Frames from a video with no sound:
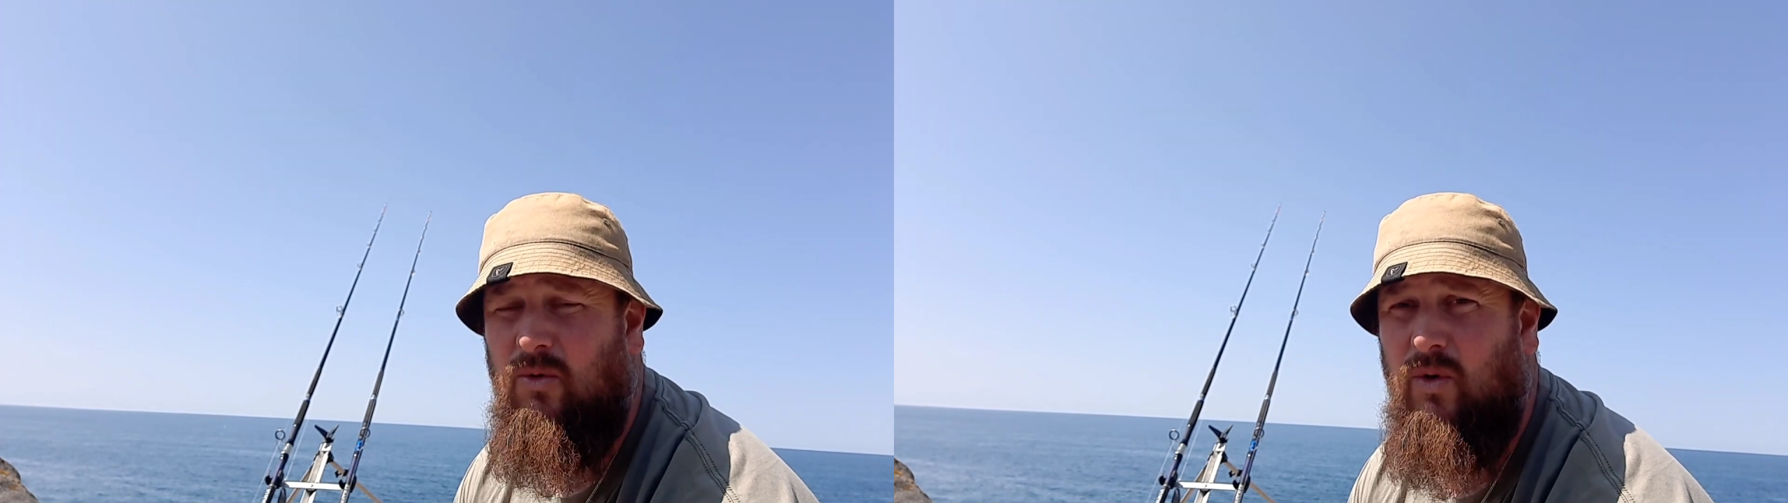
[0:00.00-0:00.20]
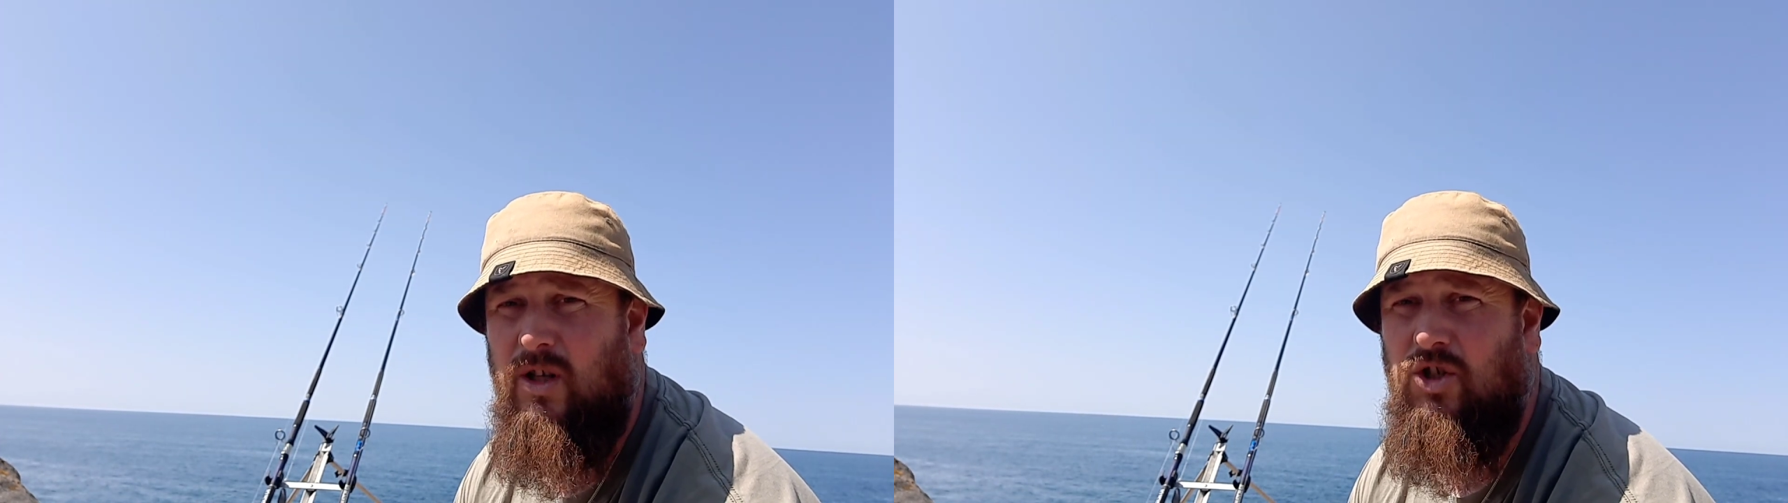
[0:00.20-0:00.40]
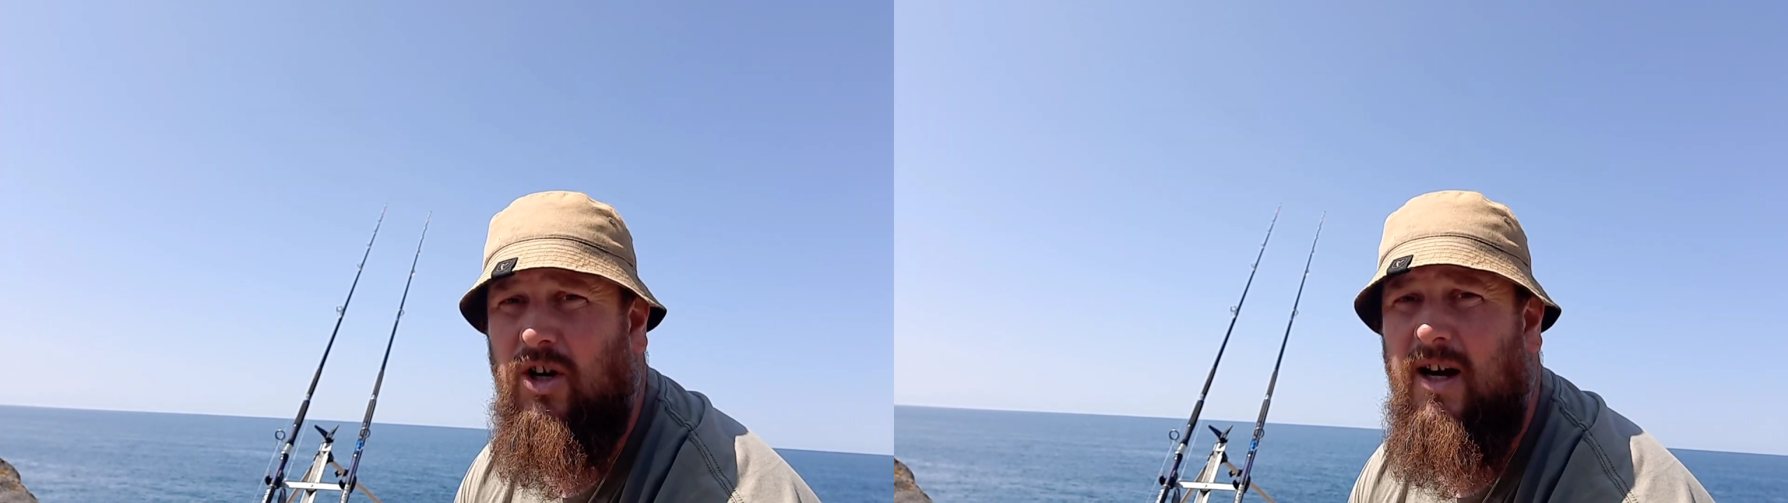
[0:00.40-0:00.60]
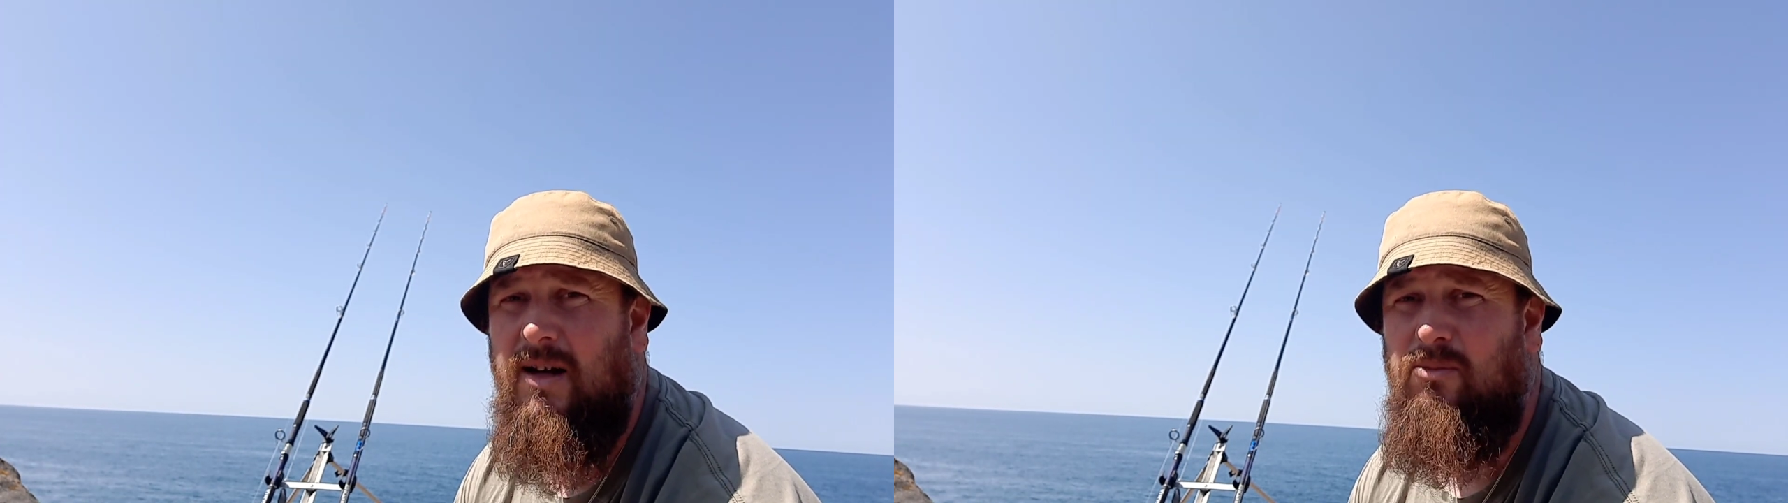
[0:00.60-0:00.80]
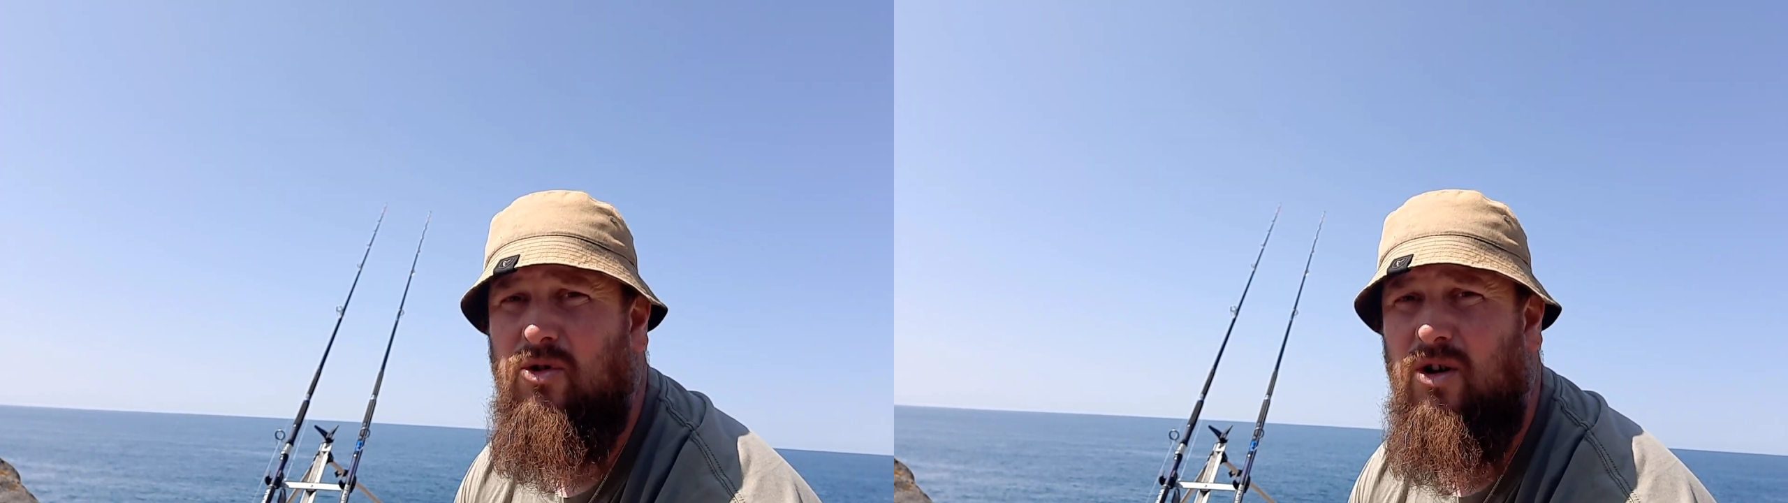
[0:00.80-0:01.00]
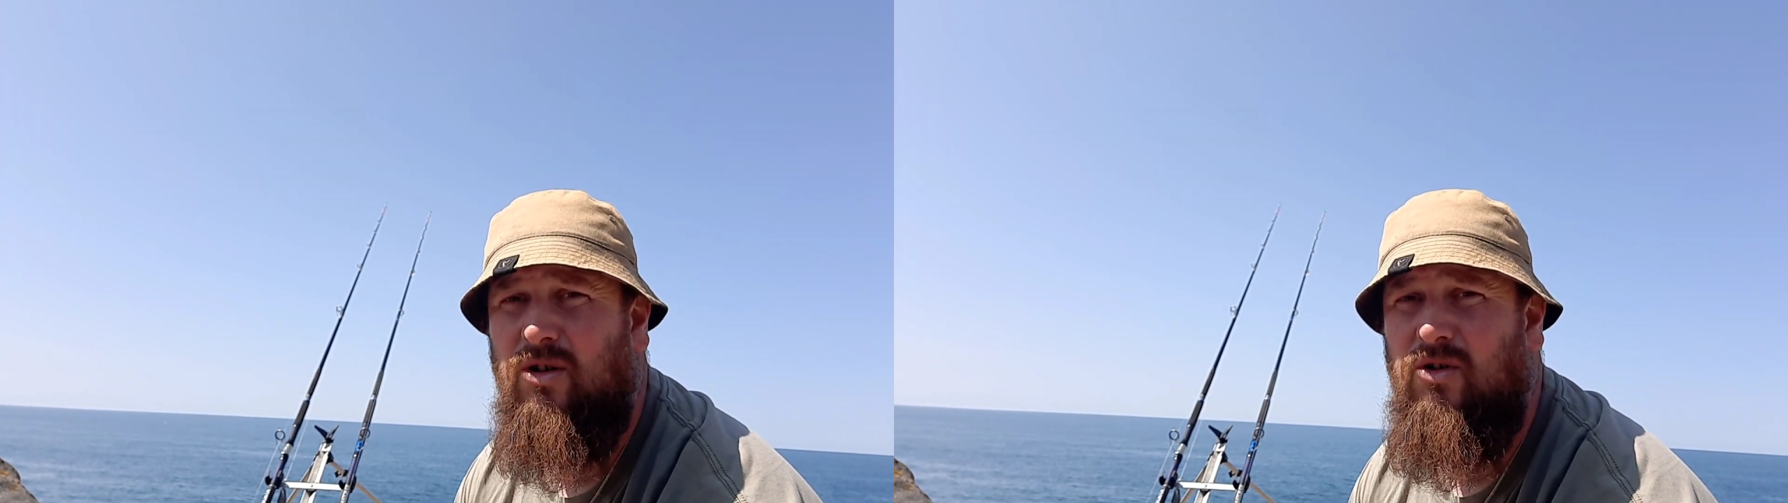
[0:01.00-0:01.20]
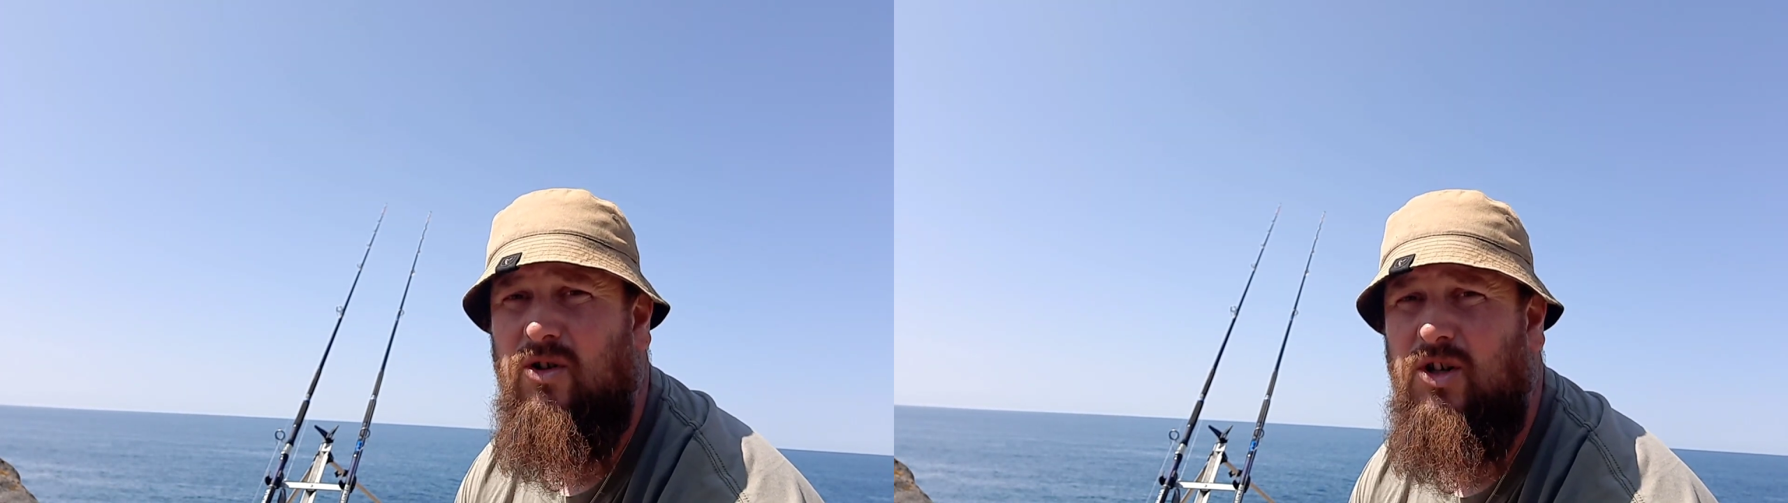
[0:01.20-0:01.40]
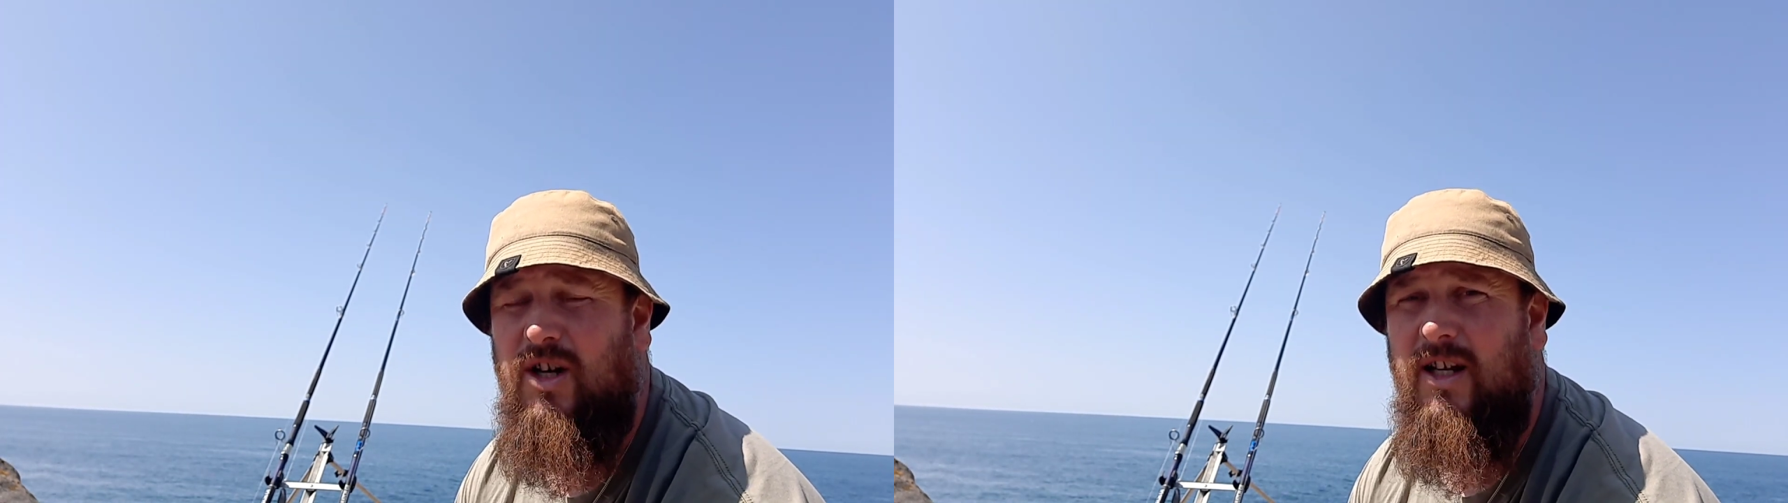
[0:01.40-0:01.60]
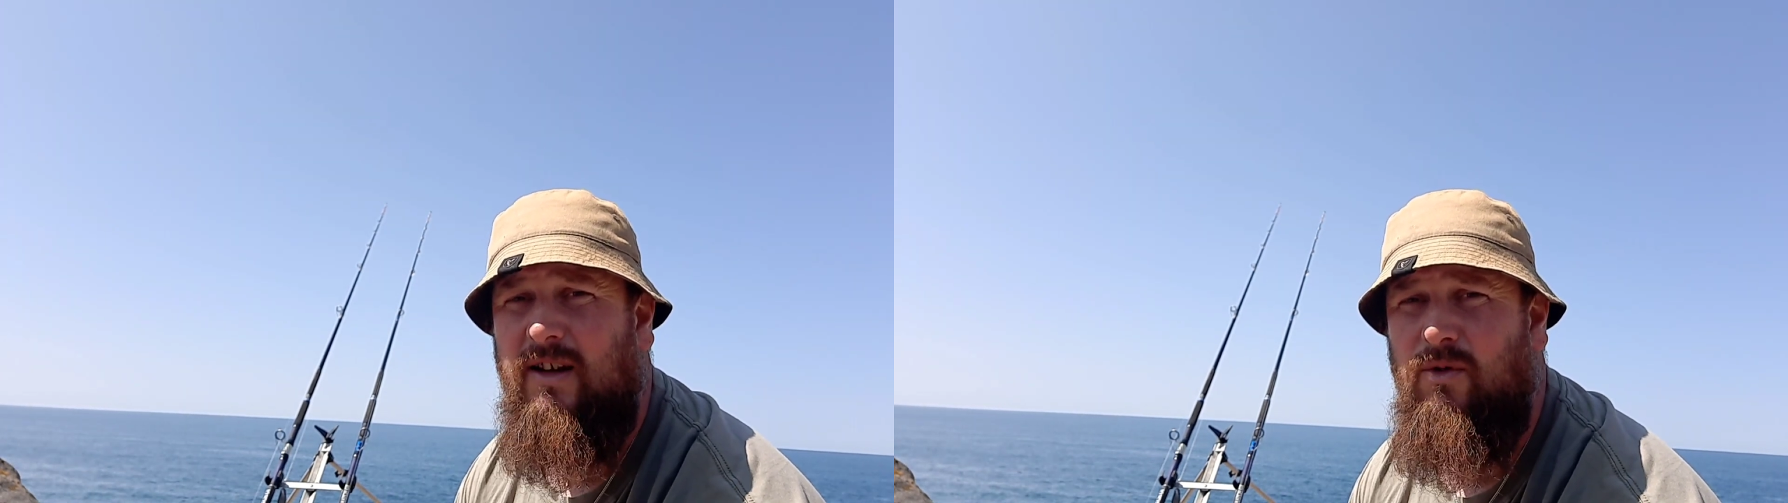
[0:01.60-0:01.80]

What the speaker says: which I'm not going to try and